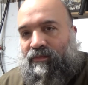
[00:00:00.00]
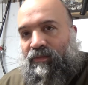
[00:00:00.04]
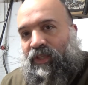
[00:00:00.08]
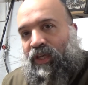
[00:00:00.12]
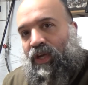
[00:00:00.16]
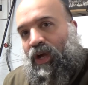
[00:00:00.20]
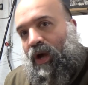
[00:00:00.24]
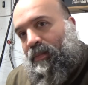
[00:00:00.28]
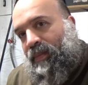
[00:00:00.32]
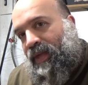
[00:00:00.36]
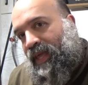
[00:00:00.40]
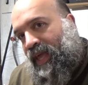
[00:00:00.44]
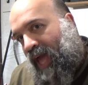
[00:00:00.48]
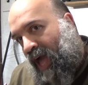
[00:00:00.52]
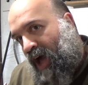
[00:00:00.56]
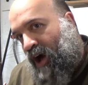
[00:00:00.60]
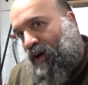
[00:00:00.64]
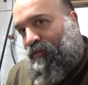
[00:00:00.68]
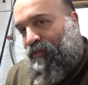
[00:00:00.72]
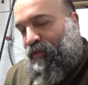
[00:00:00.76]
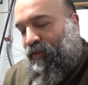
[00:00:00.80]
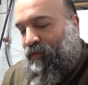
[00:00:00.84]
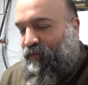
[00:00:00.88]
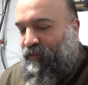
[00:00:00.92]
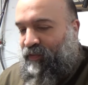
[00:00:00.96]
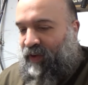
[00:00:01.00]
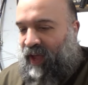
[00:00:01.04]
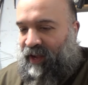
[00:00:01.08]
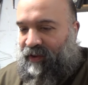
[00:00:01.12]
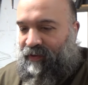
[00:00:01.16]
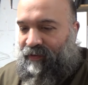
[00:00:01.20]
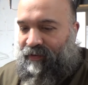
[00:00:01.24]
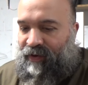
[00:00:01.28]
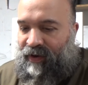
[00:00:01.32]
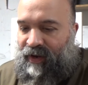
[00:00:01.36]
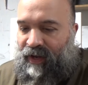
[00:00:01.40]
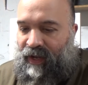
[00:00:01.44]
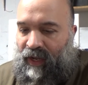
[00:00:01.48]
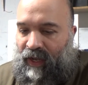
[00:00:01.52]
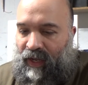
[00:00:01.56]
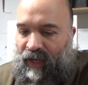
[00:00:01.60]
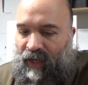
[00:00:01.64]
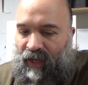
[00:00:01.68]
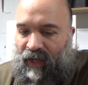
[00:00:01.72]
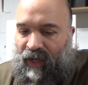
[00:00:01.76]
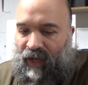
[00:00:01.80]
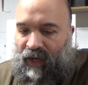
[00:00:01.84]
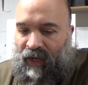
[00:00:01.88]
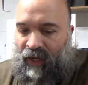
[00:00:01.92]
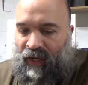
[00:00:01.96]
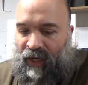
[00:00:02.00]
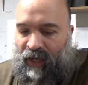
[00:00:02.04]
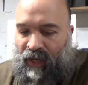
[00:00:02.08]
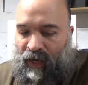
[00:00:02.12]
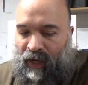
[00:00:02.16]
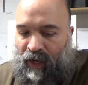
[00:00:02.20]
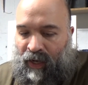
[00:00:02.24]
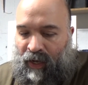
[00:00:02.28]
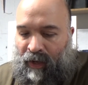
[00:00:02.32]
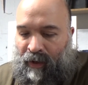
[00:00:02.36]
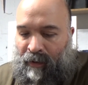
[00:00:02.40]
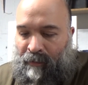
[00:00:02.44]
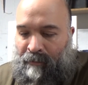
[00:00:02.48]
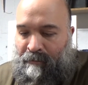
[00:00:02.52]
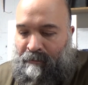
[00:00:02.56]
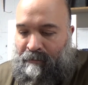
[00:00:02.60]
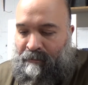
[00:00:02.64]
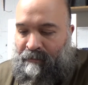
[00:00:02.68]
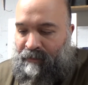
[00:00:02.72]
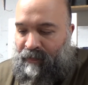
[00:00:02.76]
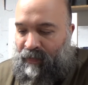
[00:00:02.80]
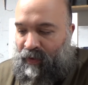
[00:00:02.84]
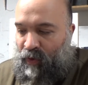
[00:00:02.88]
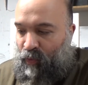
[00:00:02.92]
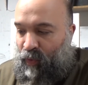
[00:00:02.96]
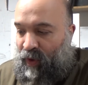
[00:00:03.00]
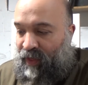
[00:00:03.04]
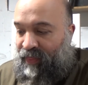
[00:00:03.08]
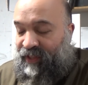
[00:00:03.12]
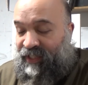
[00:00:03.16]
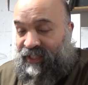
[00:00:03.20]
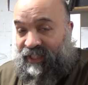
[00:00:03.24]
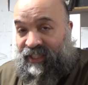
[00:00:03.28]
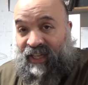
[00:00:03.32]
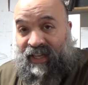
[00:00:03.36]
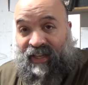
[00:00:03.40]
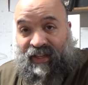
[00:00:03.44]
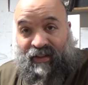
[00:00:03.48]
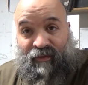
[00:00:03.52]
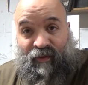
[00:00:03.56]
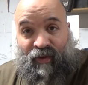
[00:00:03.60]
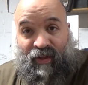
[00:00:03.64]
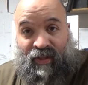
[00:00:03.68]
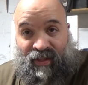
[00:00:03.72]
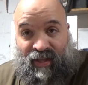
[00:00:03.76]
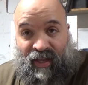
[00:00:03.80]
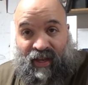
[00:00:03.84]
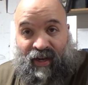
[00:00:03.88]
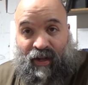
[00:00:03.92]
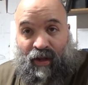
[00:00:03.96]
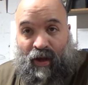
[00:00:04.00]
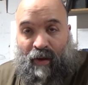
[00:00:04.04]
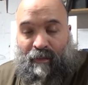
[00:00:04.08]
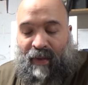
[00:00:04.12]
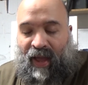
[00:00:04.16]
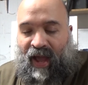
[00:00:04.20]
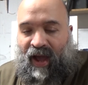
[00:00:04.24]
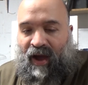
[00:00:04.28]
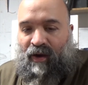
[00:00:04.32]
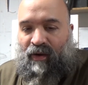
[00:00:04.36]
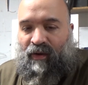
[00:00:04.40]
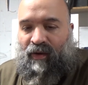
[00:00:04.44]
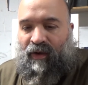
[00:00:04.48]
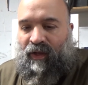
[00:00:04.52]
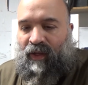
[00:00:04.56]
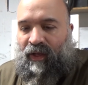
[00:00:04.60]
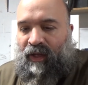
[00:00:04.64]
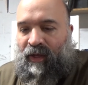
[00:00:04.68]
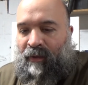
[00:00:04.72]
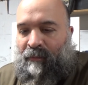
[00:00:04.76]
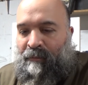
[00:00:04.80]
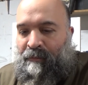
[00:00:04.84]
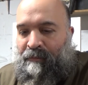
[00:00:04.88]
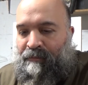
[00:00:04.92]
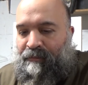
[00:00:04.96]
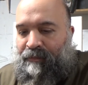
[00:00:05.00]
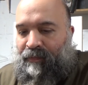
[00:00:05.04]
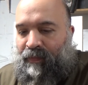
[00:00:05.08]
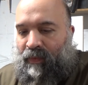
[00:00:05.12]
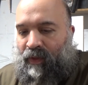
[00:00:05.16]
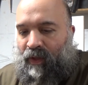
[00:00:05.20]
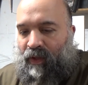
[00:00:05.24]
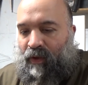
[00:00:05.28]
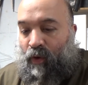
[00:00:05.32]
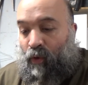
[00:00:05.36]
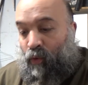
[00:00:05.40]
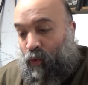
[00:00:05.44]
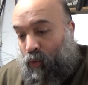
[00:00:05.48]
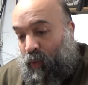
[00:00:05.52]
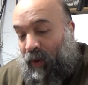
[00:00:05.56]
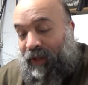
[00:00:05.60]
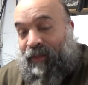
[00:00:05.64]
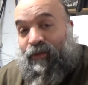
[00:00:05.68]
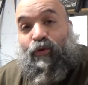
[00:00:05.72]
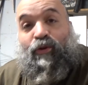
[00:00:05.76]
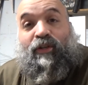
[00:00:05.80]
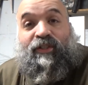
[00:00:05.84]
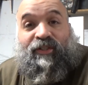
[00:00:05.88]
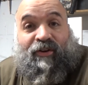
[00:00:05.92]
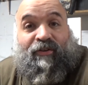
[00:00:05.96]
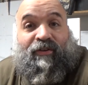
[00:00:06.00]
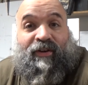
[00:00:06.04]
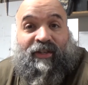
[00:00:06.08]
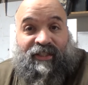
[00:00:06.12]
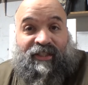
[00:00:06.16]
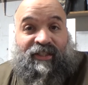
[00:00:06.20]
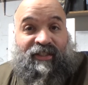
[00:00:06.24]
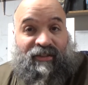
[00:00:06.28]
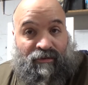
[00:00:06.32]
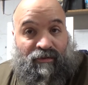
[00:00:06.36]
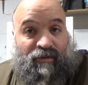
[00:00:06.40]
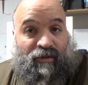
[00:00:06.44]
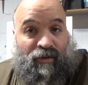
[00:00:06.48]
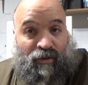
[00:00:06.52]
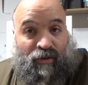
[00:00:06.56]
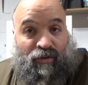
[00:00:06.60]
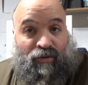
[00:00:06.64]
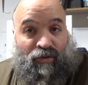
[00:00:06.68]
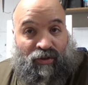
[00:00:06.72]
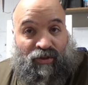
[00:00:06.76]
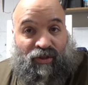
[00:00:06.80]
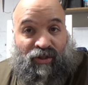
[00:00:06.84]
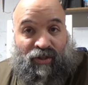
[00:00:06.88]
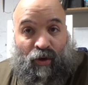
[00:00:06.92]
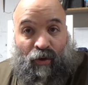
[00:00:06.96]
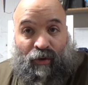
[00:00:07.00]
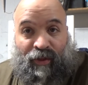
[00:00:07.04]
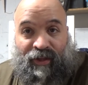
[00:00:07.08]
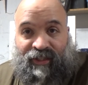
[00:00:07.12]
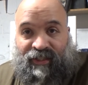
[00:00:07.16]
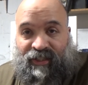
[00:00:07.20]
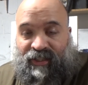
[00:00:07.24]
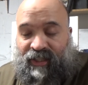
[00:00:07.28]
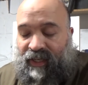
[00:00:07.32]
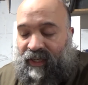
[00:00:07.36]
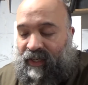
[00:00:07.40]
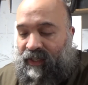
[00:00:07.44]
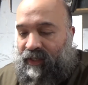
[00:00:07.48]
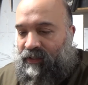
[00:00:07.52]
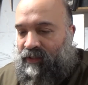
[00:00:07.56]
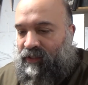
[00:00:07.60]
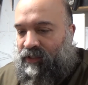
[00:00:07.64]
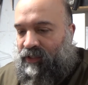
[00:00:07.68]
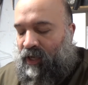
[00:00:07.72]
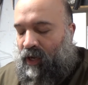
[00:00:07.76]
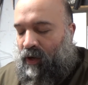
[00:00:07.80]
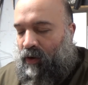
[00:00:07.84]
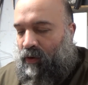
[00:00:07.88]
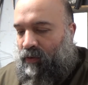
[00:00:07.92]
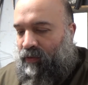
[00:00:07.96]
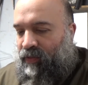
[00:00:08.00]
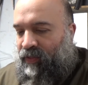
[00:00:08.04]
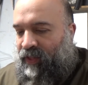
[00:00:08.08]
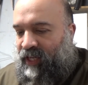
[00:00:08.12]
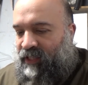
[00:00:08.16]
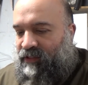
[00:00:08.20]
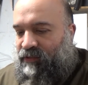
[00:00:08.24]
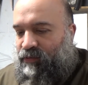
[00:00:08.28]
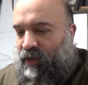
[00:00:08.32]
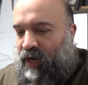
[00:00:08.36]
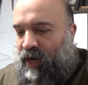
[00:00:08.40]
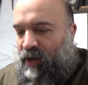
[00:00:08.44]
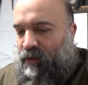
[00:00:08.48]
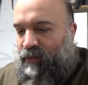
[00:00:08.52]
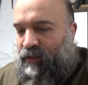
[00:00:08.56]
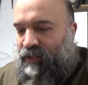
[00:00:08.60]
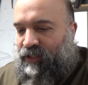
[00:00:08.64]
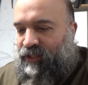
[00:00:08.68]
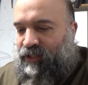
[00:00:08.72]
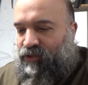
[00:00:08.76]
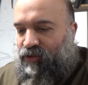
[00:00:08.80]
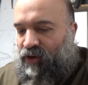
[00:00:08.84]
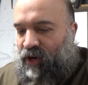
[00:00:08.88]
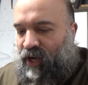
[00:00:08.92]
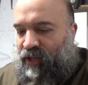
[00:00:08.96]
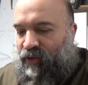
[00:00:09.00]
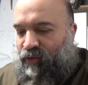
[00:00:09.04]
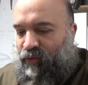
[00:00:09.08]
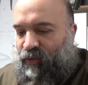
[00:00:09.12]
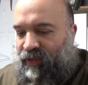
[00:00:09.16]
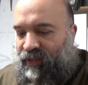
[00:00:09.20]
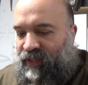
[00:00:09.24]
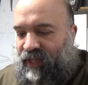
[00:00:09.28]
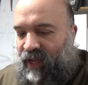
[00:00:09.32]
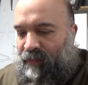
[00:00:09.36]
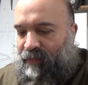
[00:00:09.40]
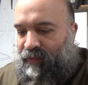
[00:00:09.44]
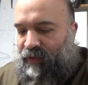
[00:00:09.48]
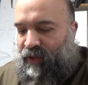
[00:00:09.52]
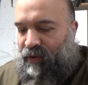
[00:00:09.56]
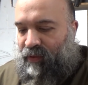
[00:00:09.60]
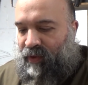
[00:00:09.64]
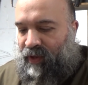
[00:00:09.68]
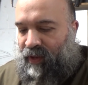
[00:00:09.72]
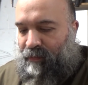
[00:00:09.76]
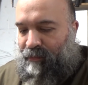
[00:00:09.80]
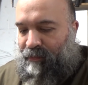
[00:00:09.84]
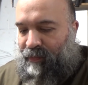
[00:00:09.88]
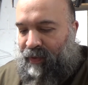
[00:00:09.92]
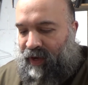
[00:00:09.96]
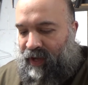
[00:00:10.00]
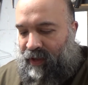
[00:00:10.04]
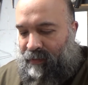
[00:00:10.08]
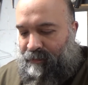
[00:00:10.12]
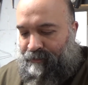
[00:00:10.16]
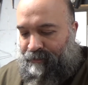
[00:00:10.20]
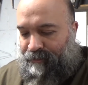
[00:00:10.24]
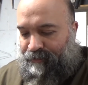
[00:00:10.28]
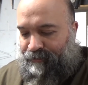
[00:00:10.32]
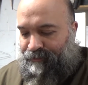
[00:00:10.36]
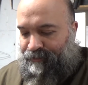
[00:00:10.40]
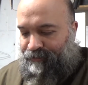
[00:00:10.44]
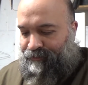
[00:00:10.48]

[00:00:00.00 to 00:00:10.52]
coming out from factory when this thing did come out, when Toys R Us sold this thing. So that's what I was trying to attempt doing. But